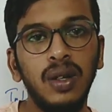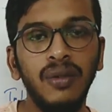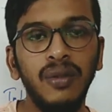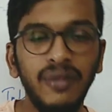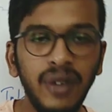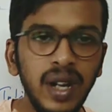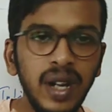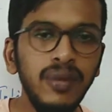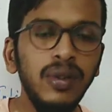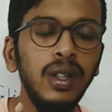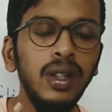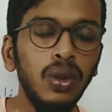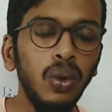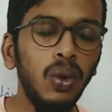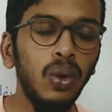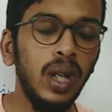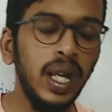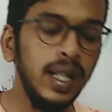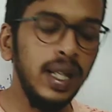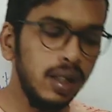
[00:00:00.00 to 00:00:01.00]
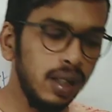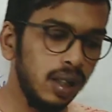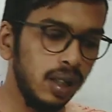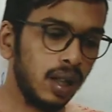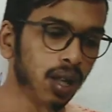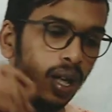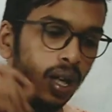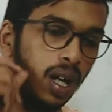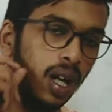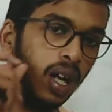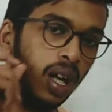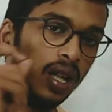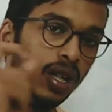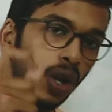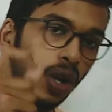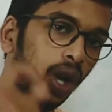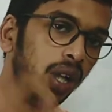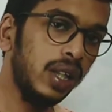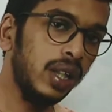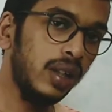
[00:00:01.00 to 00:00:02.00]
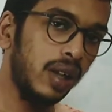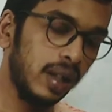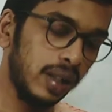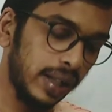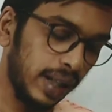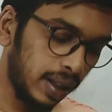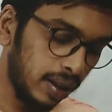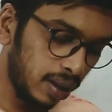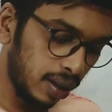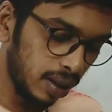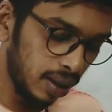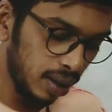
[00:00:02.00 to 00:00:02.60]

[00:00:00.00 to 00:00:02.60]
When will two lines not intersect?